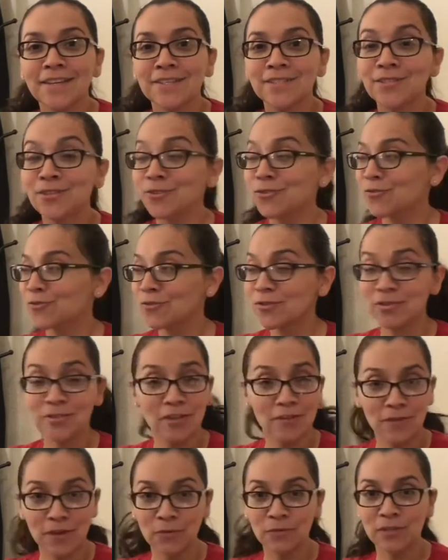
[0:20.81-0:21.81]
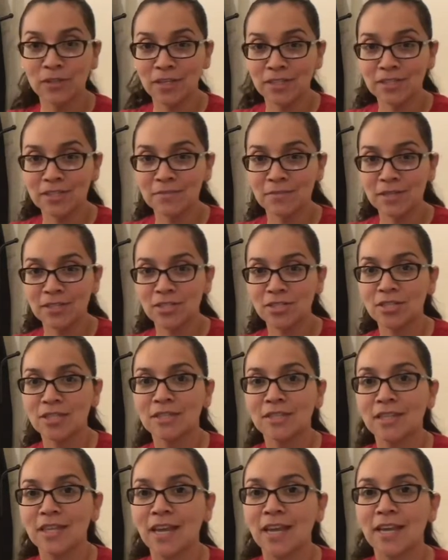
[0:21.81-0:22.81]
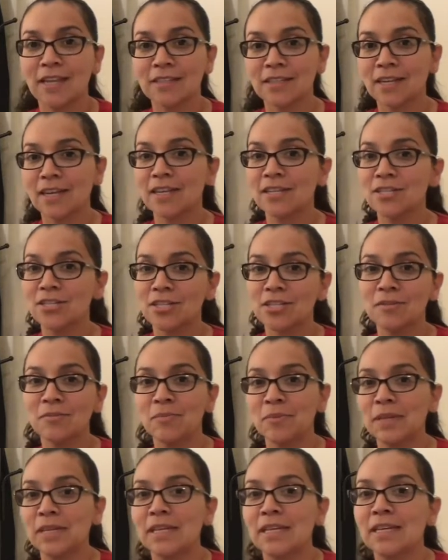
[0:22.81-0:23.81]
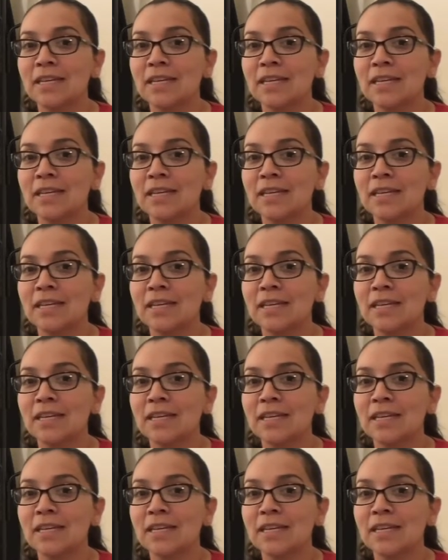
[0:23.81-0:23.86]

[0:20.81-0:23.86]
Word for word: So first off, I would like to mention that HEB